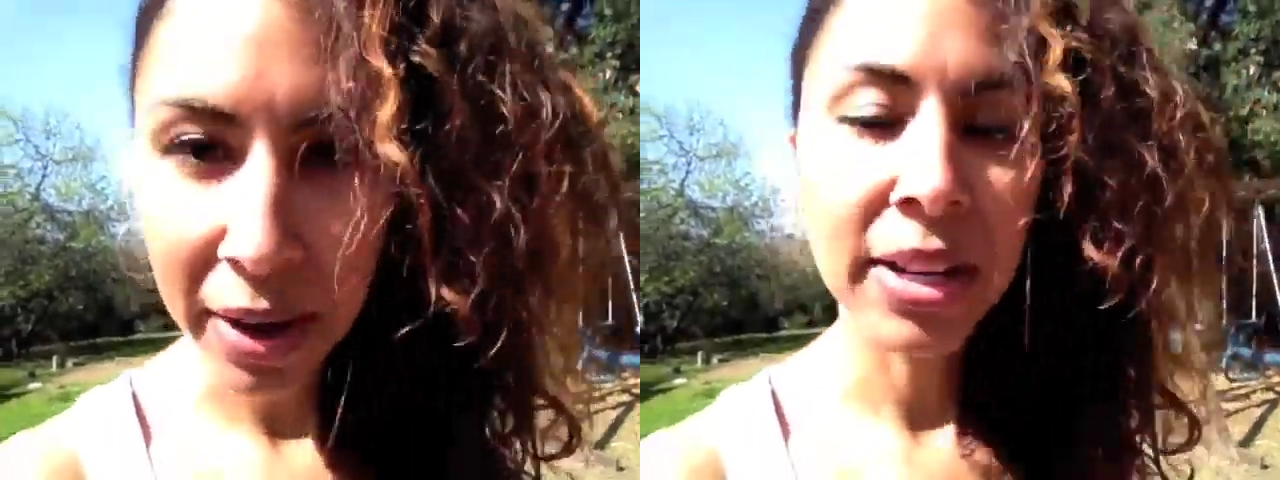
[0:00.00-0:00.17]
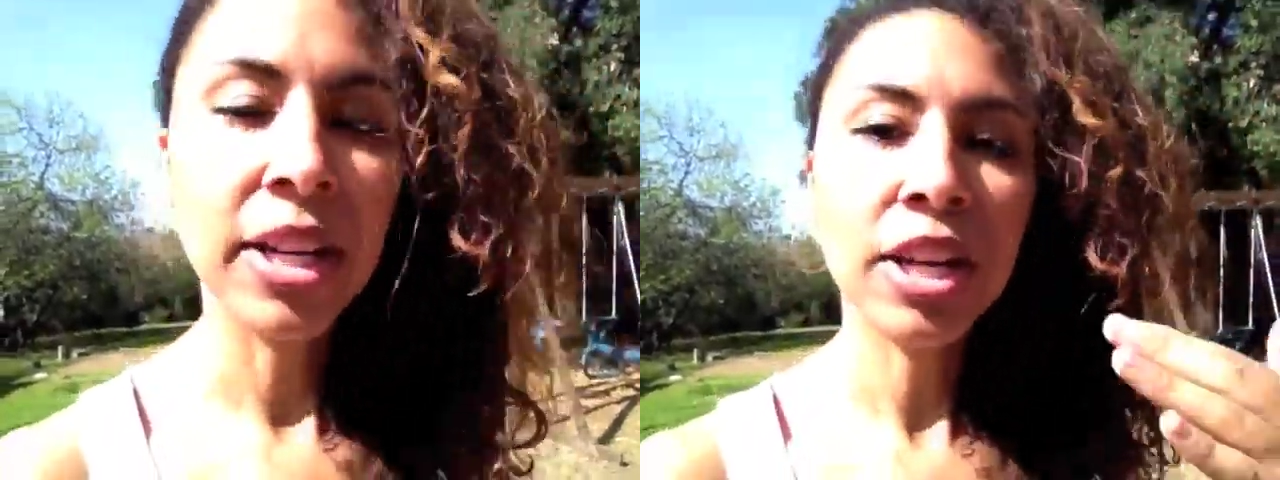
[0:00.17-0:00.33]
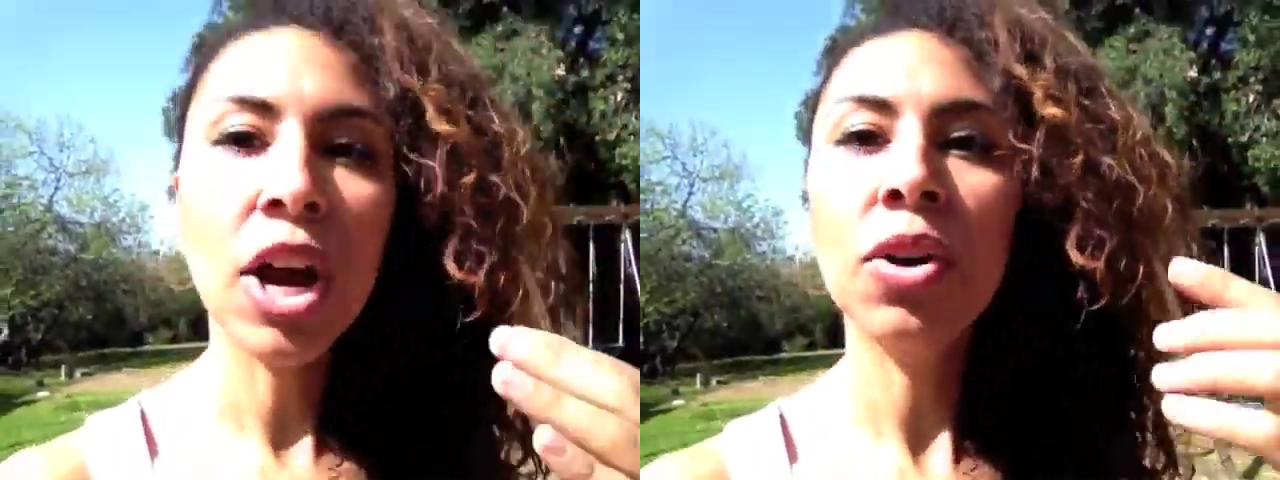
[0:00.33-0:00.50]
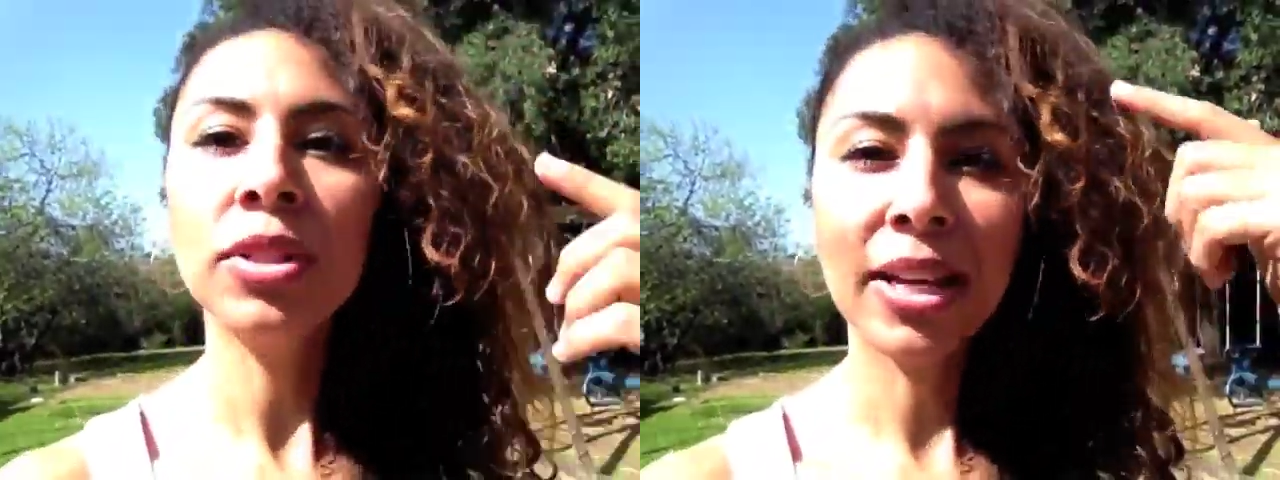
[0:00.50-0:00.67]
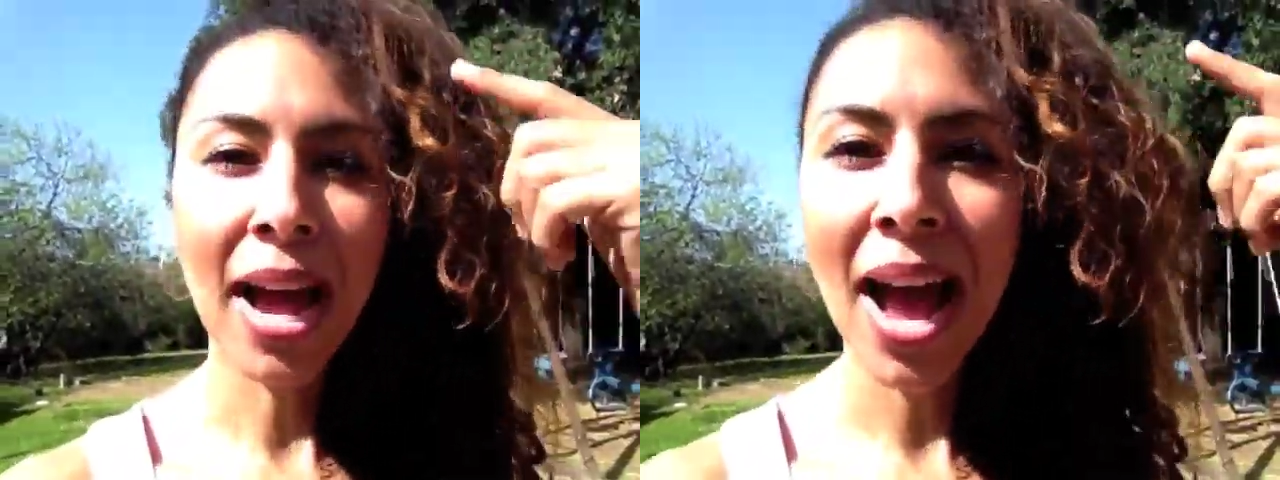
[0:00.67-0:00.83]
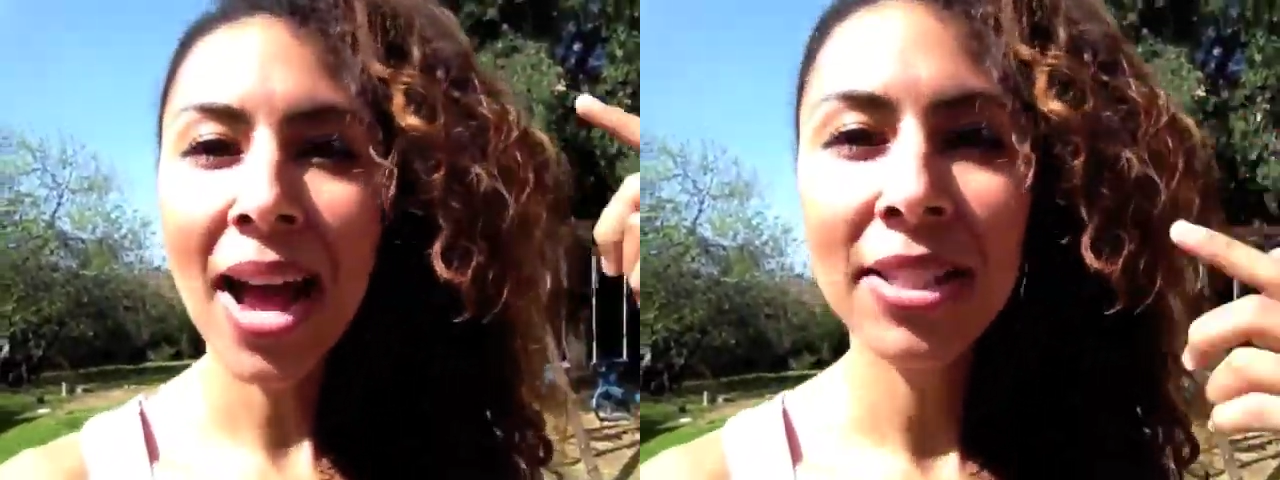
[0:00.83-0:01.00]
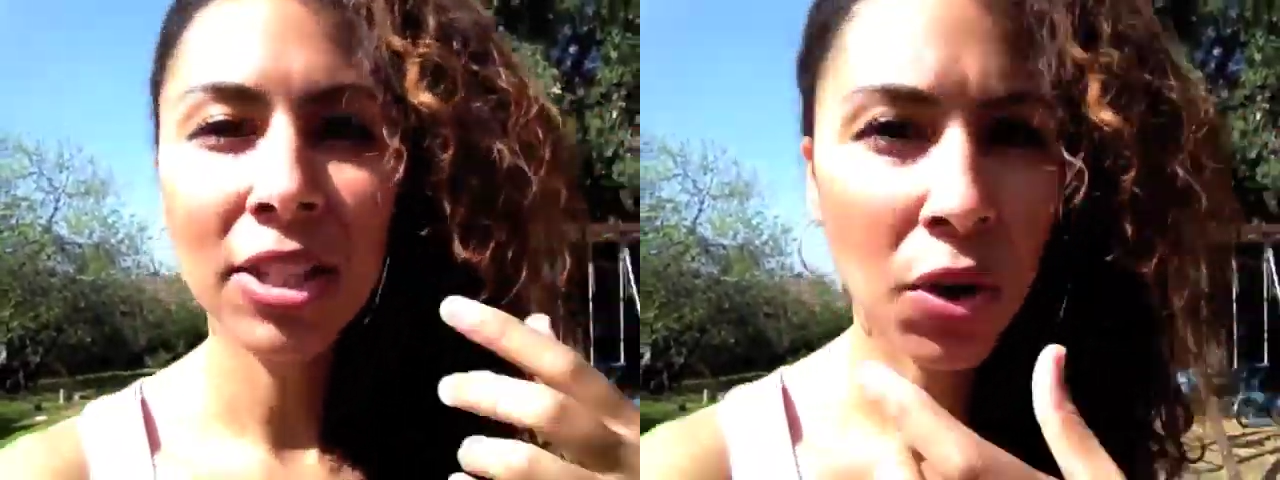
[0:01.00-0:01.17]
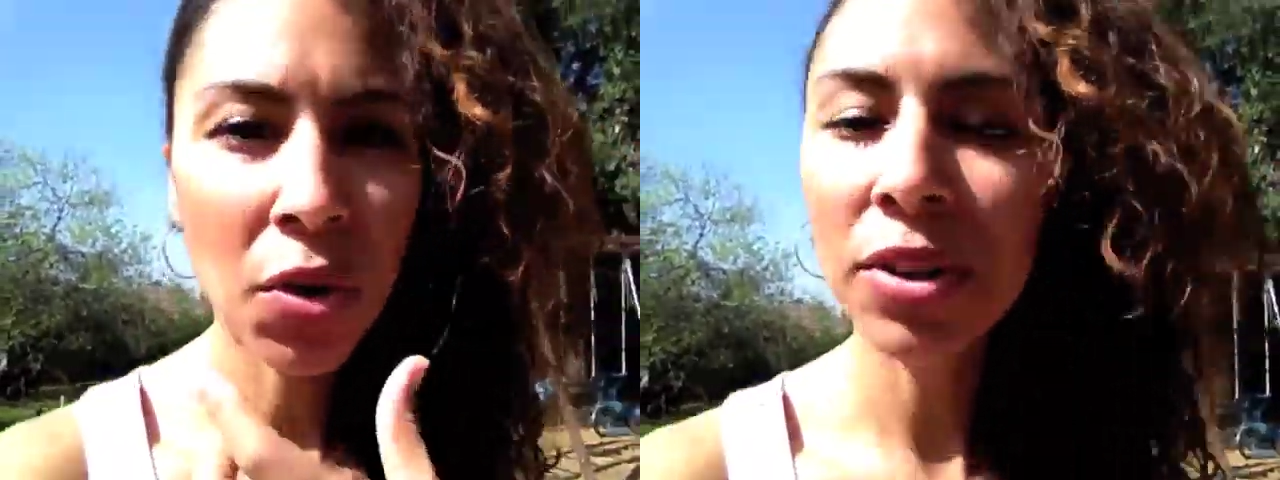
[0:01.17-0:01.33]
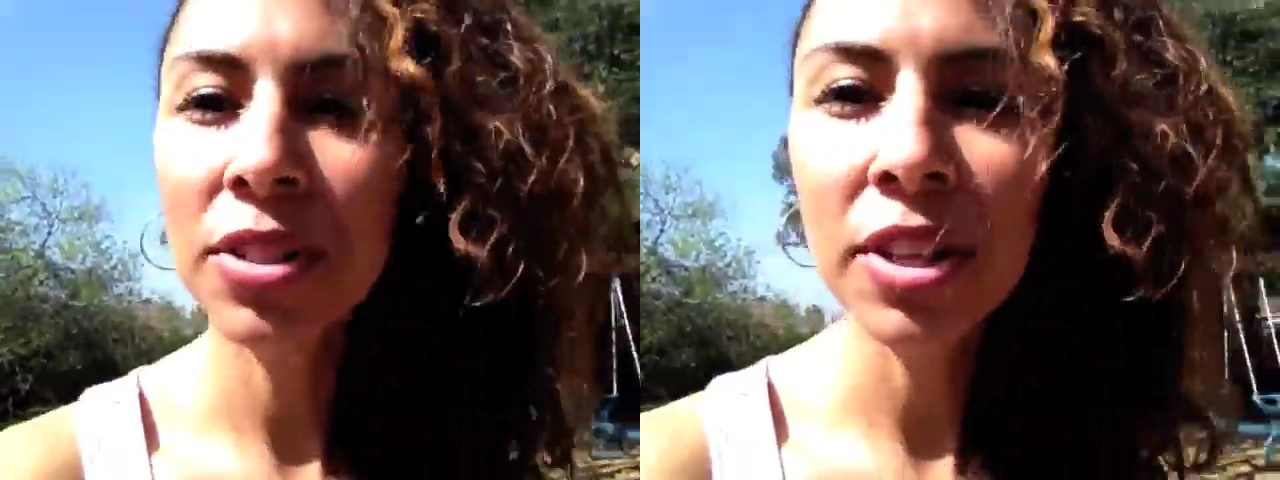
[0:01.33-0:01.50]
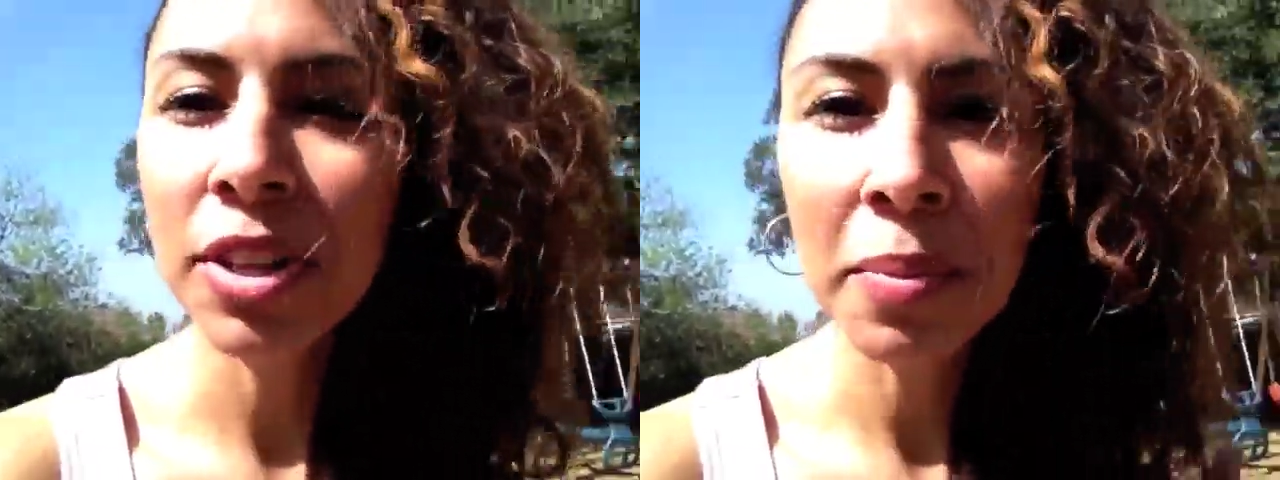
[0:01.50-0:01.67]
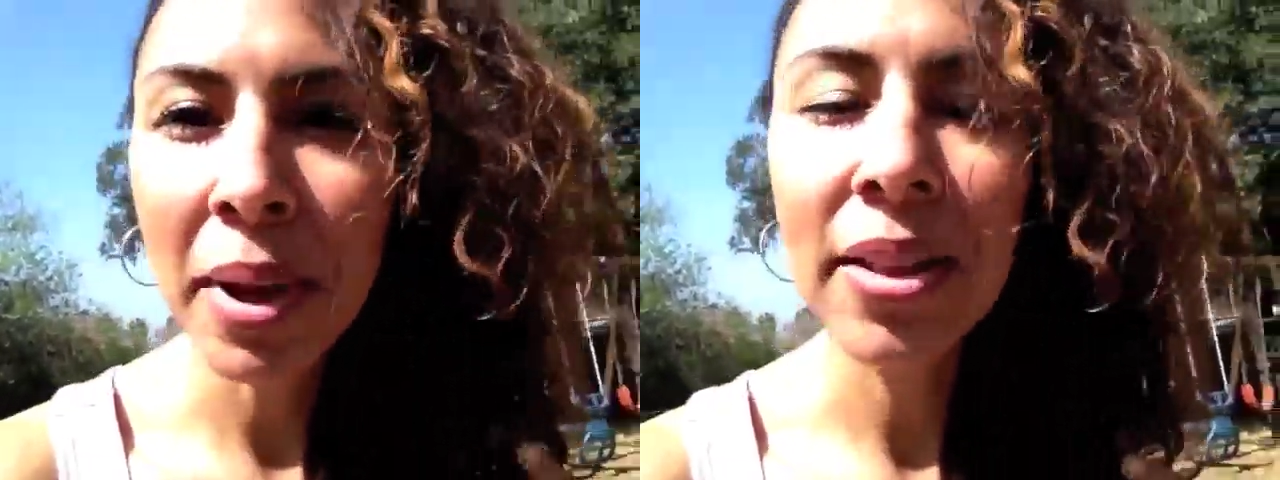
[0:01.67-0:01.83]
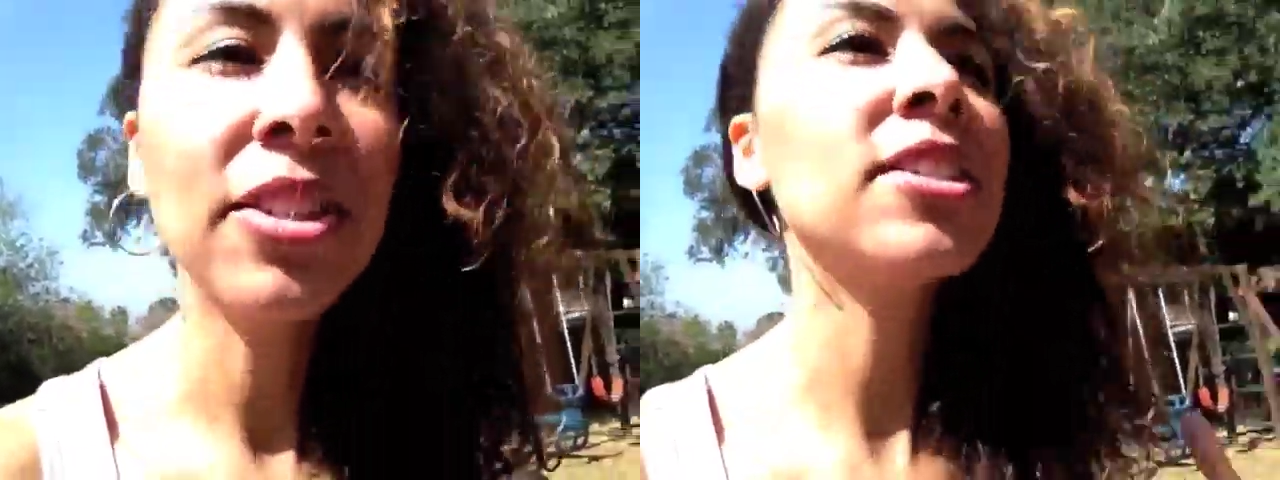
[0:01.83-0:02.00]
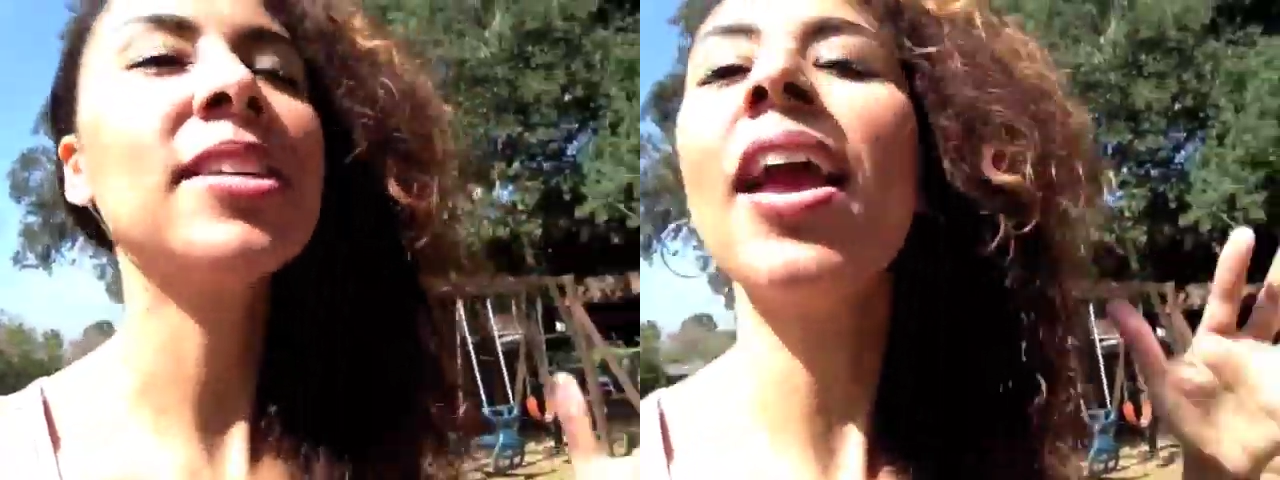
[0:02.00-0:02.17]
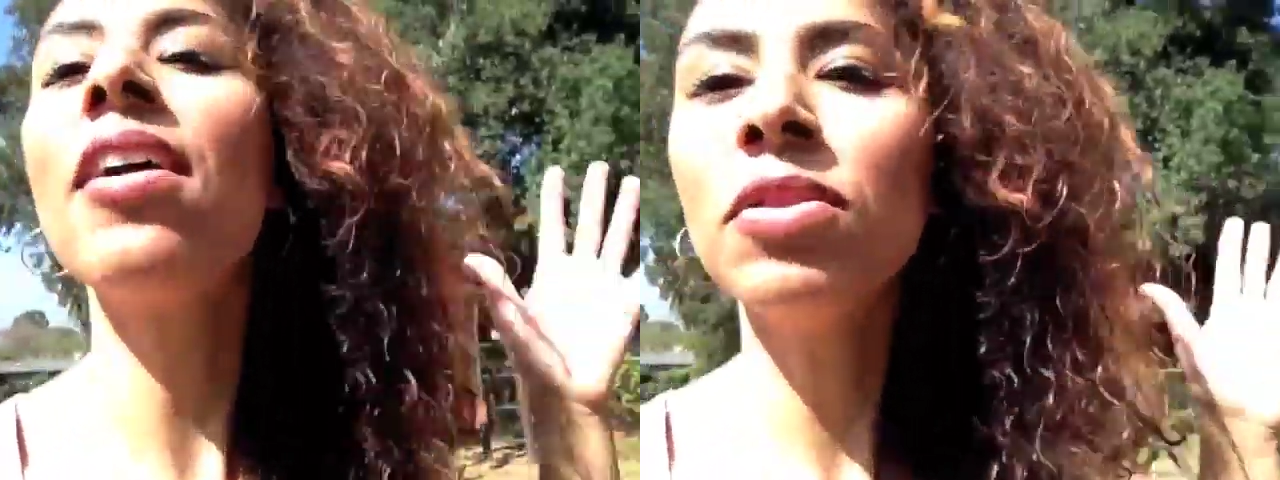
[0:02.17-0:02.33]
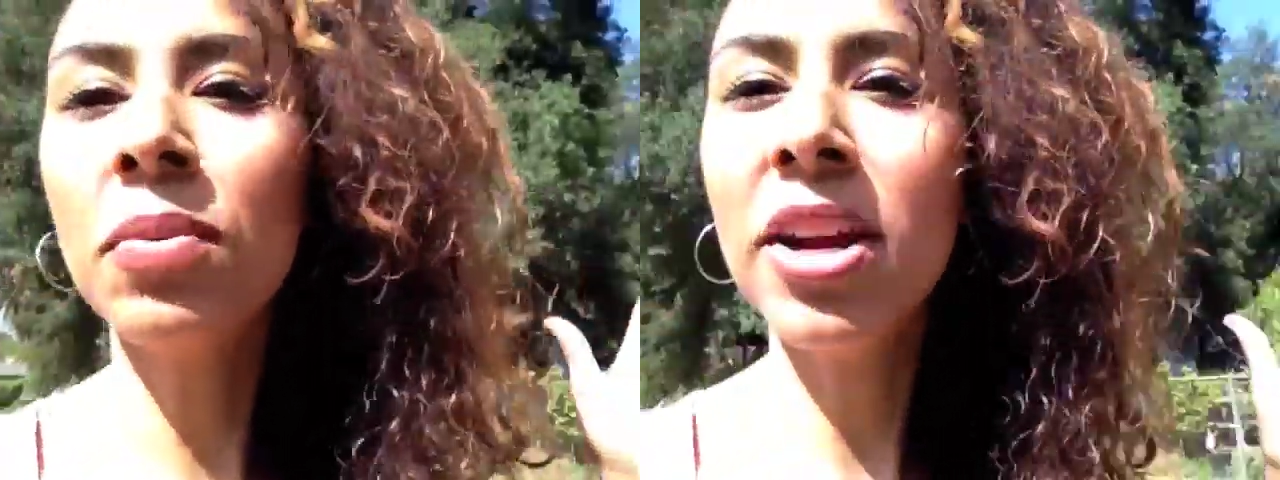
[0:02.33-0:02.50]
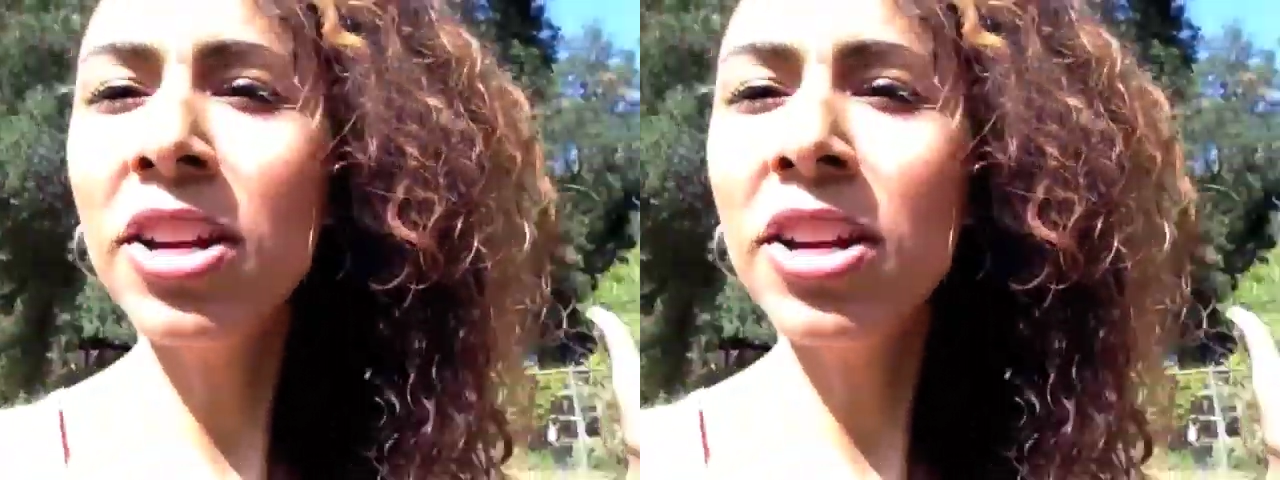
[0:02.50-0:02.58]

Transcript: In your nose, your eyes, the corners of your mouth, just everywhere.